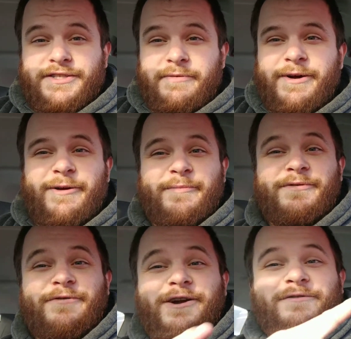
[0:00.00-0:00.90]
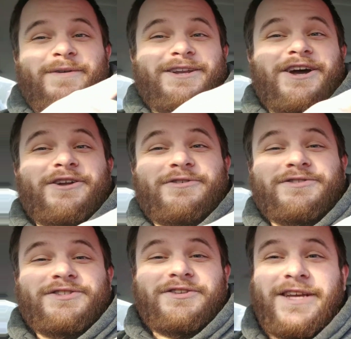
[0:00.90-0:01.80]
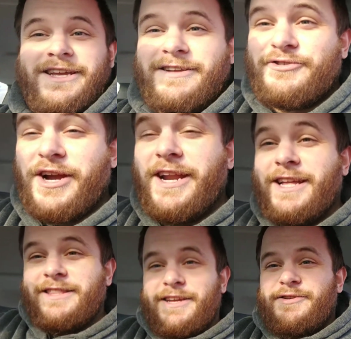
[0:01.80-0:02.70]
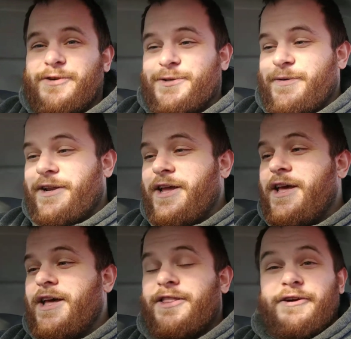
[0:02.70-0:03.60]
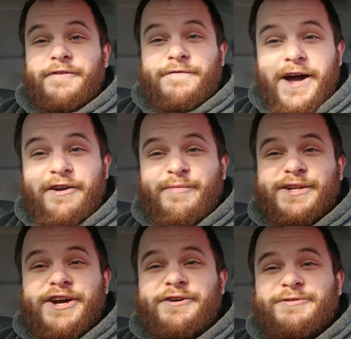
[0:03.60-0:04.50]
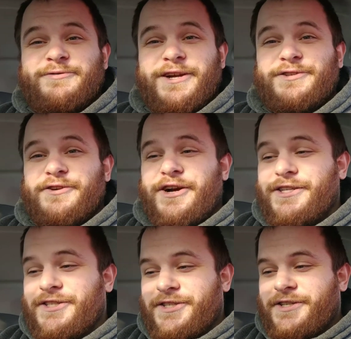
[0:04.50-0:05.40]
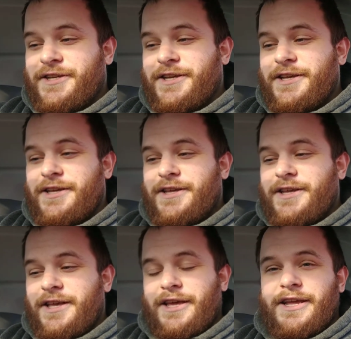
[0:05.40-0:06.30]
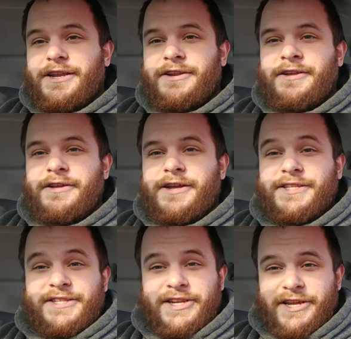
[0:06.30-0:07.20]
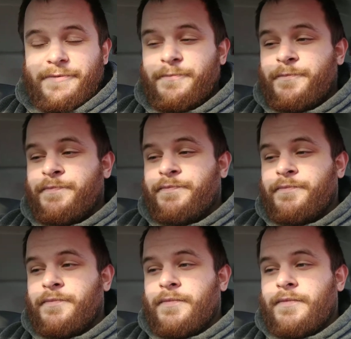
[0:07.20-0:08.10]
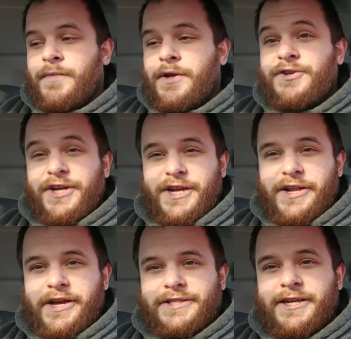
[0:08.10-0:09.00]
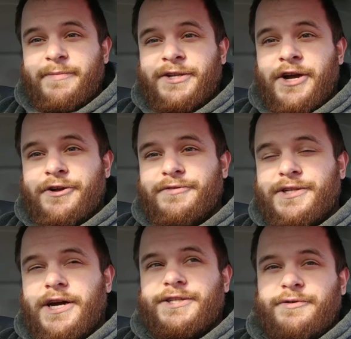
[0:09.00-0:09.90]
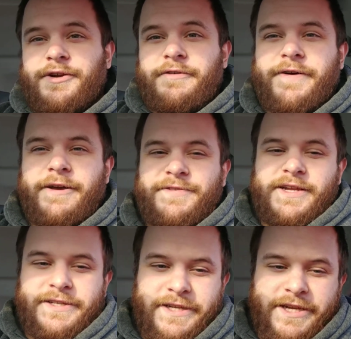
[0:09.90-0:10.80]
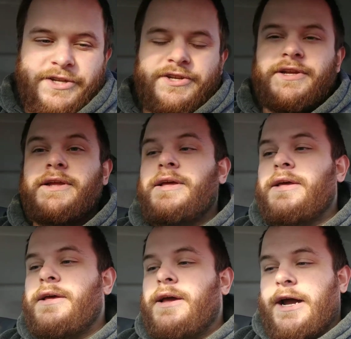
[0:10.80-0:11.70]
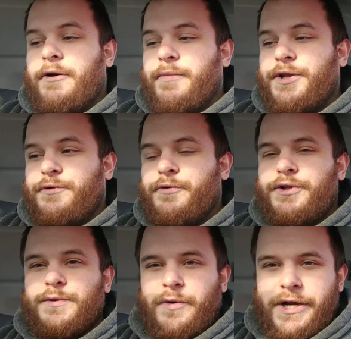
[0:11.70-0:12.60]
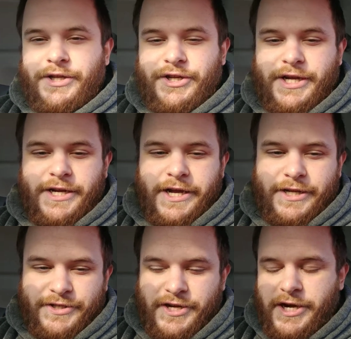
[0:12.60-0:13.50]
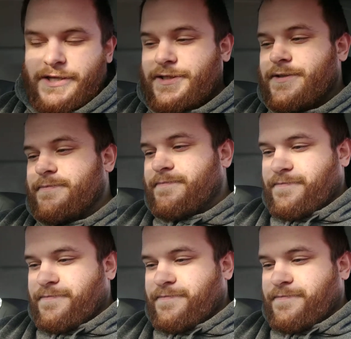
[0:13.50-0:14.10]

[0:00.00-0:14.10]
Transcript: By the way, I'm in front of a McDonald's, so trying to get the endorsement. There are 5 McDonald's restaurants in a city. Chicken nuggets at McDonald's cost 25 cents each. How much would 20 chicken nuggets cost?